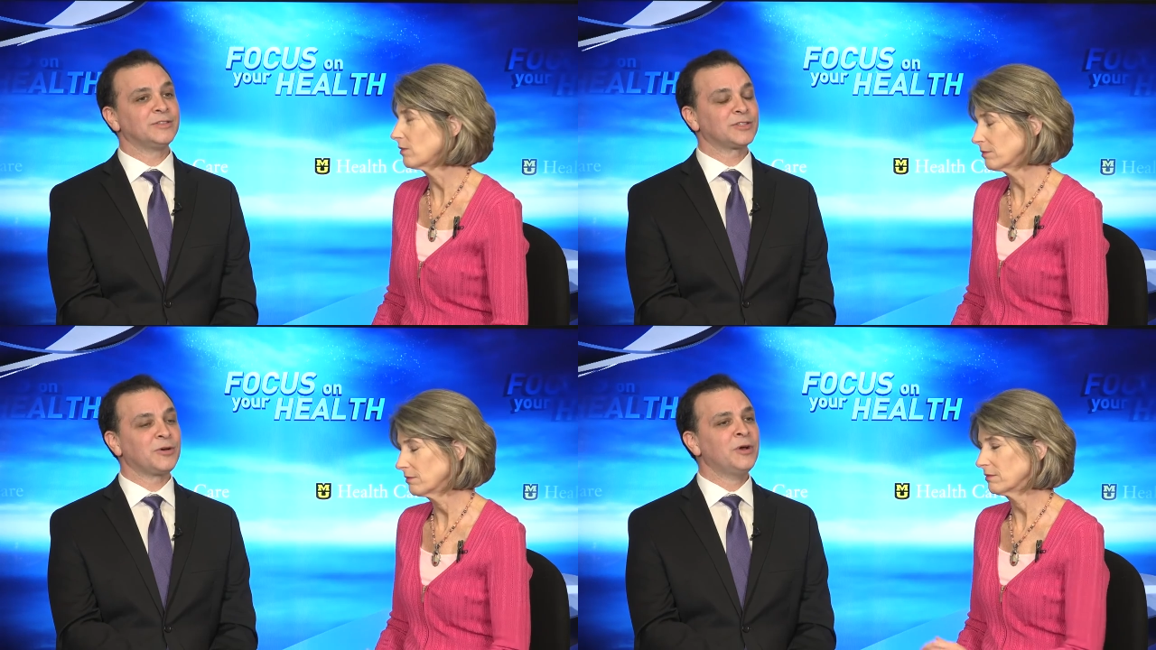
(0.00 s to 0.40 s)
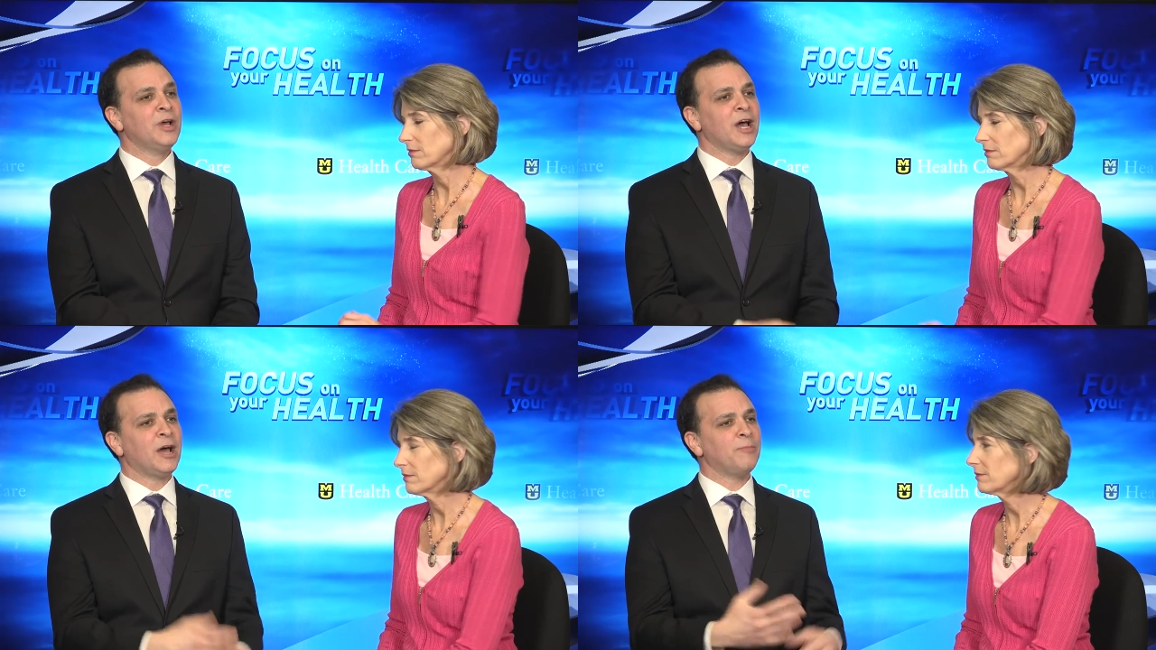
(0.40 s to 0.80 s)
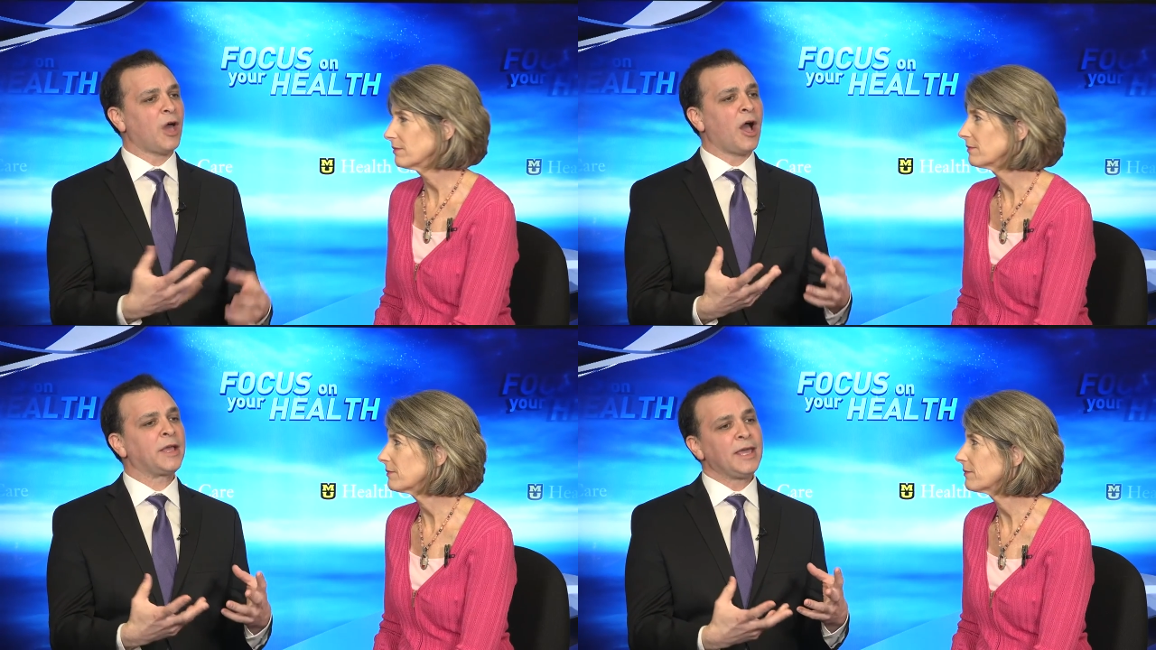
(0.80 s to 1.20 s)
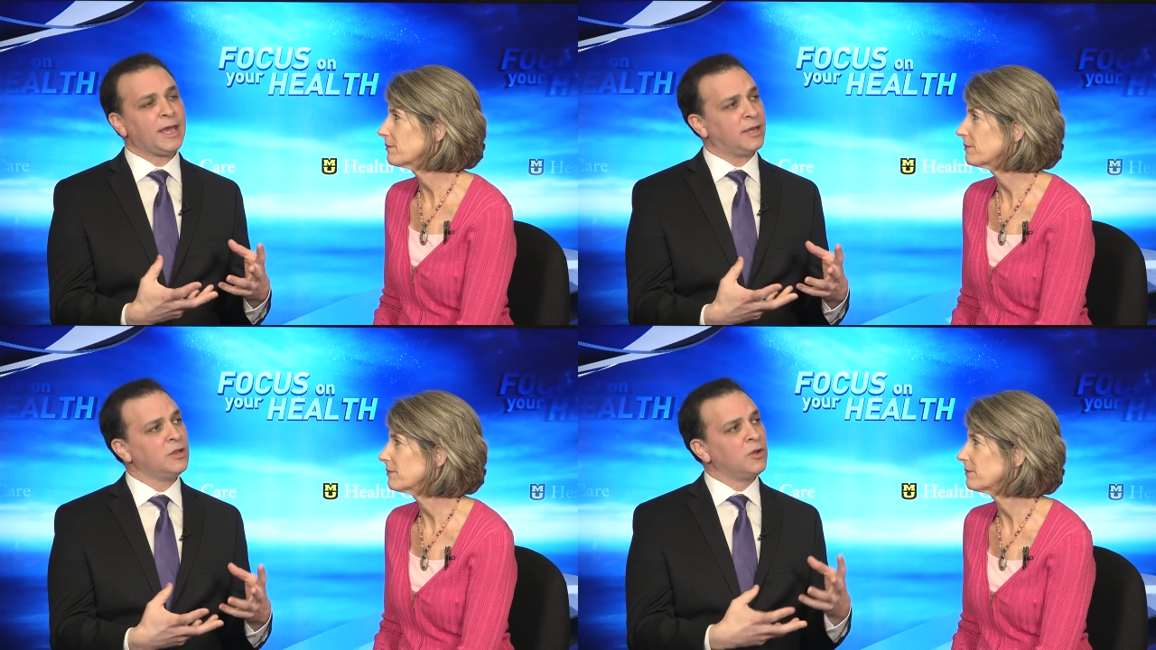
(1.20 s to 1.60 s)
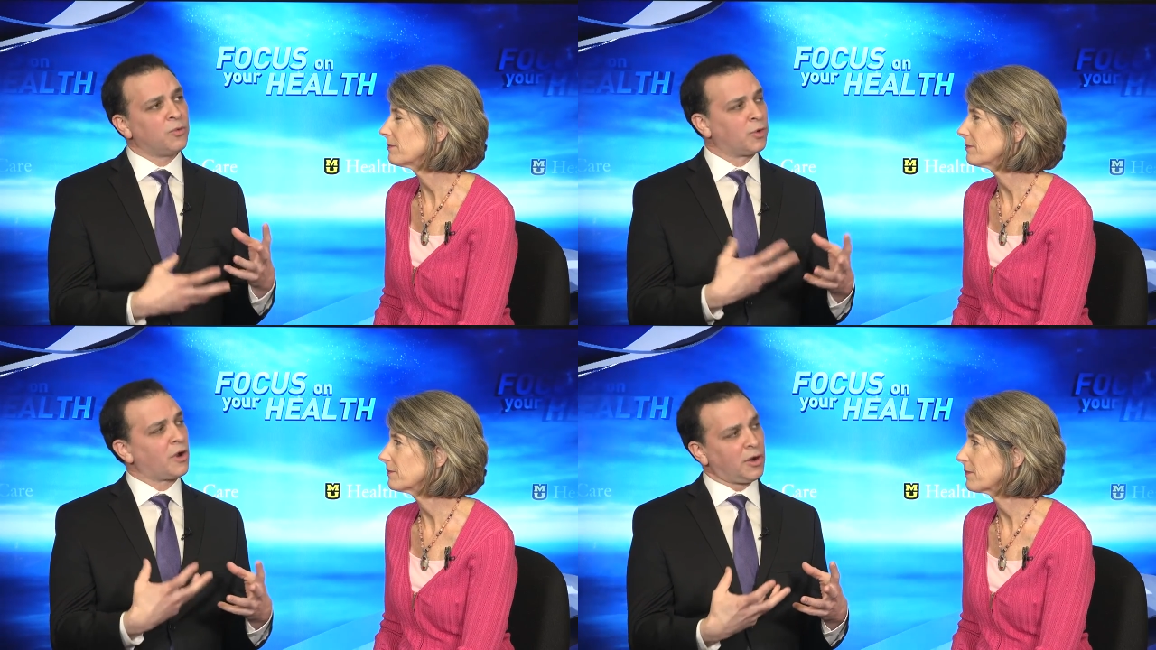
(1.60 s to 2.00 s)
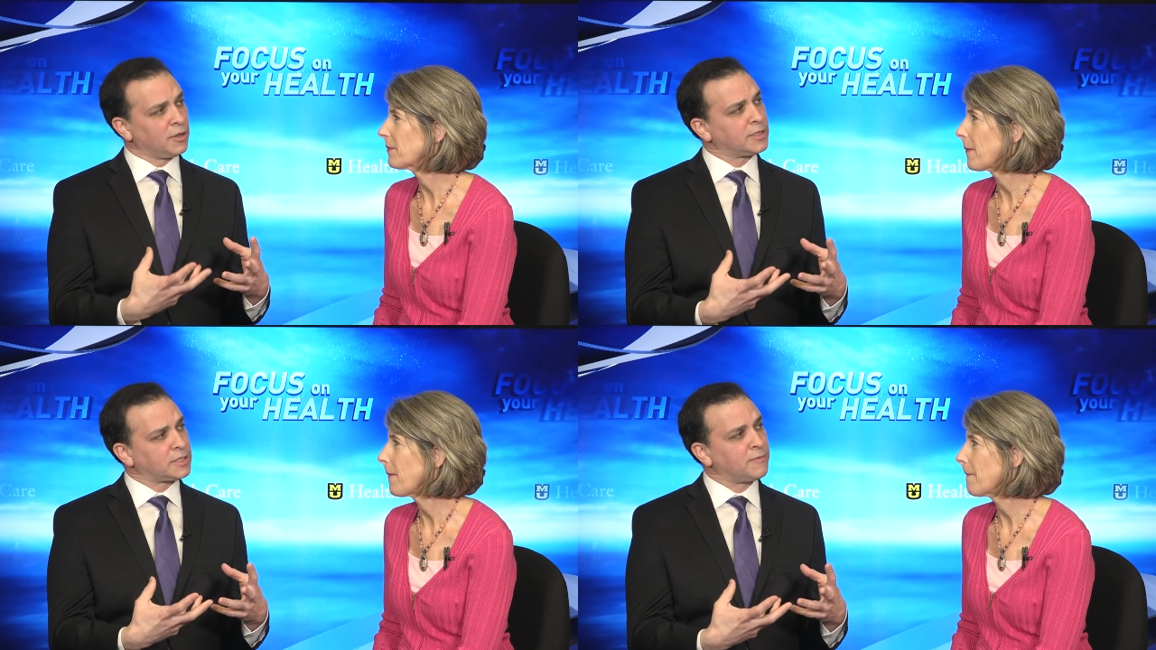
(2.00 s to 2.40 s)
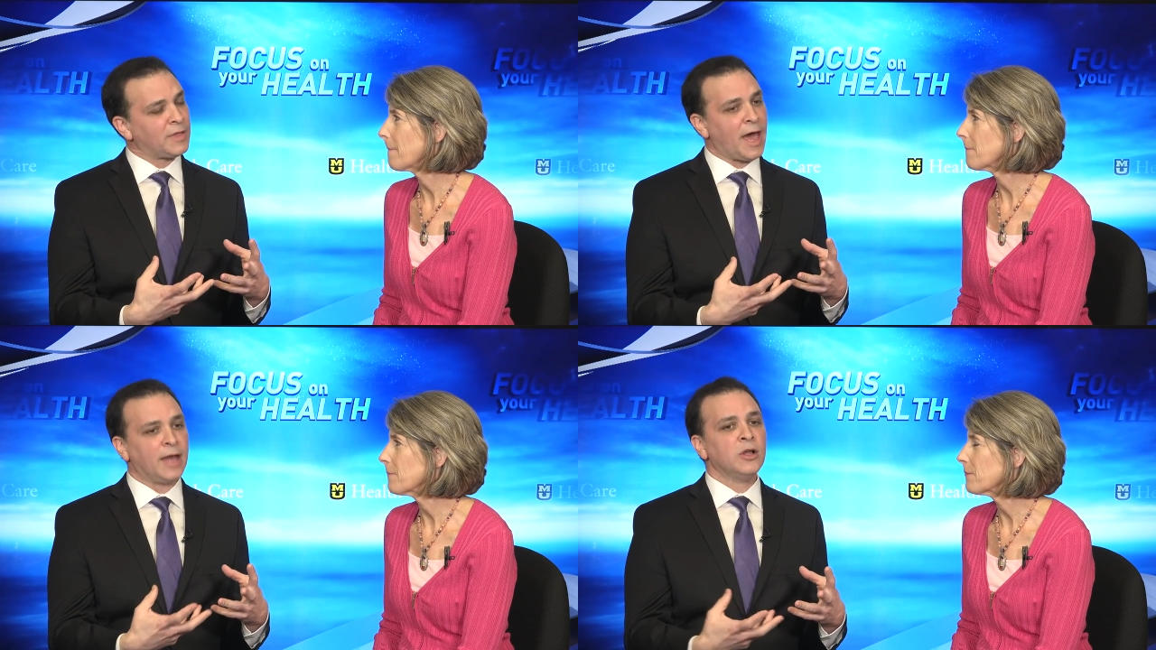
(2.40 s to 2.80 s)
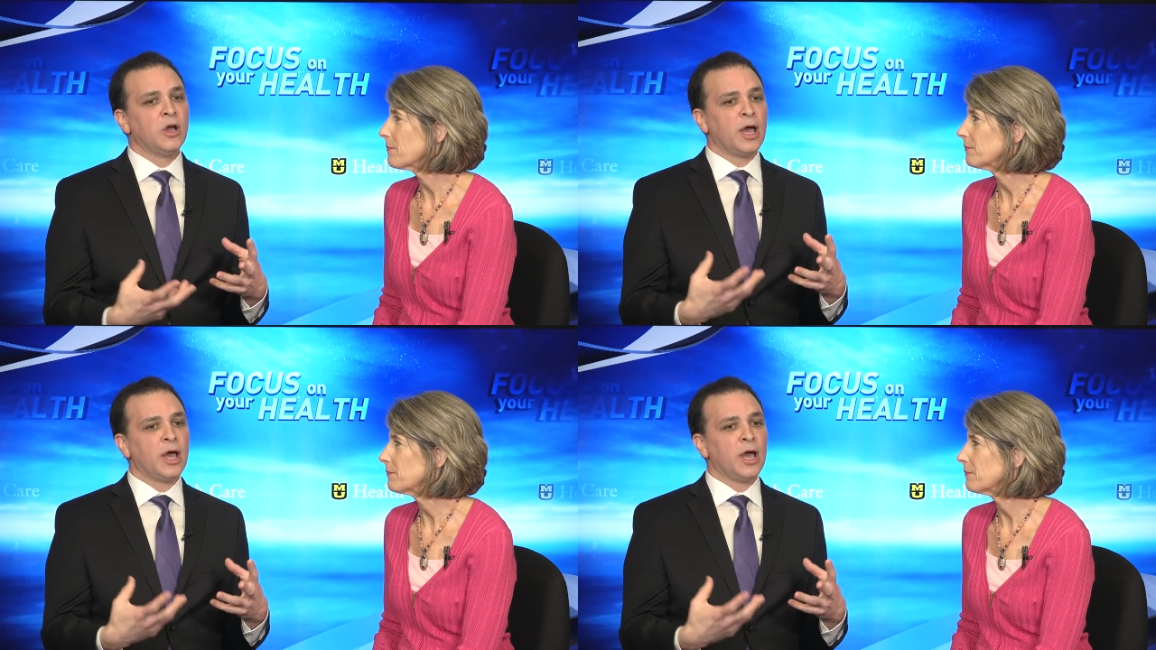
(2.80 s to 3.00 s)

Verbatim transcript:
Speaker 1: so, um, again, regardless of that,